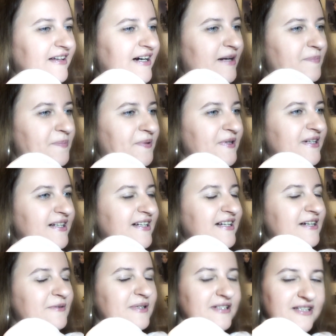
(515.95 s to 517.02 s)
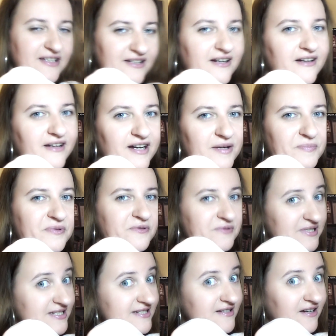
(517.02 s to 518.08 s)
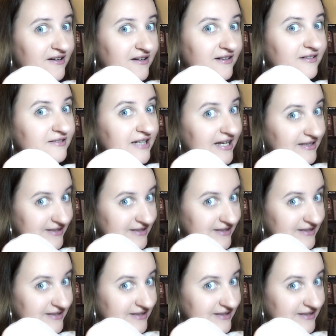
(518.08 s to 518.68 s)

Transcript: up, we saw